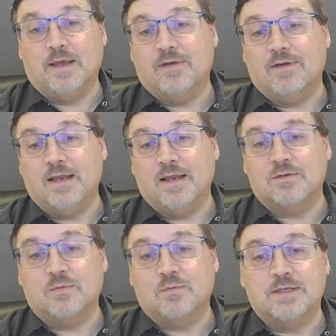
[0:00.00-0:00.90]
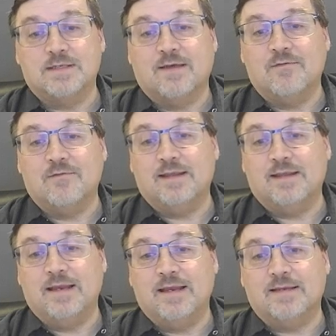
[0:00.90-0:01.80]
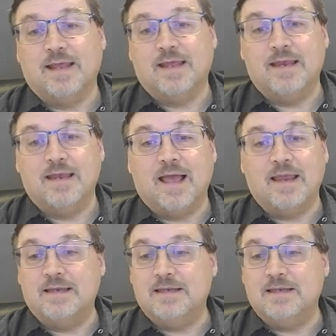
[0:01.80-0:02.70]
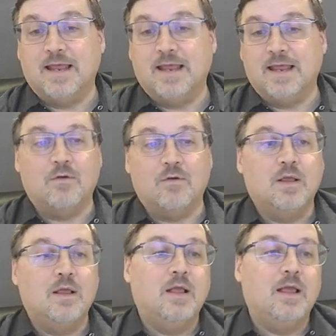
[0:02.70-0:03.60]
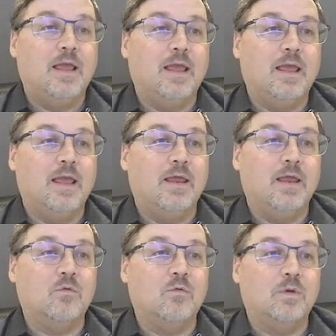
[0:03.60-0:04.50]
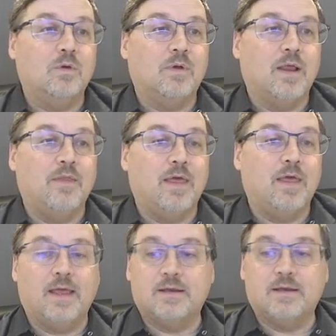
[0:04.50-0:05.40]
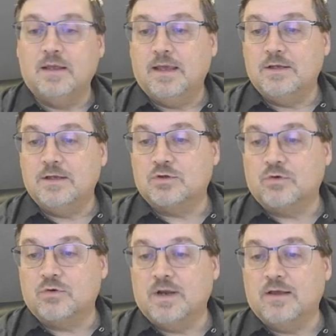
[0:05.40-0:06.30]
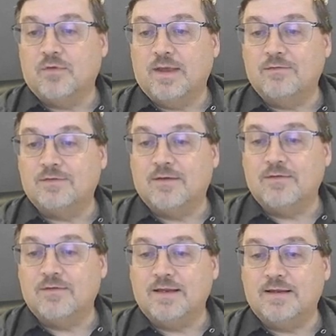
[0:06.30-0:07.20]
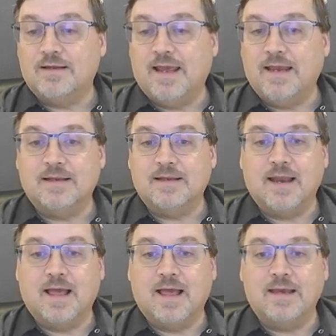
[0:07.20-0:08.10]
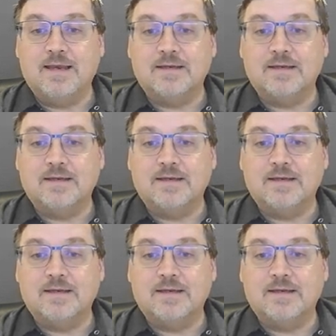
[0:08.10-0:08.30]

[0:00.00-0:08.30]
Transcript: a list, which is 70s, 80s, and 90s now. And we run that, and sure enough, we have 70s, 80s, and 90s.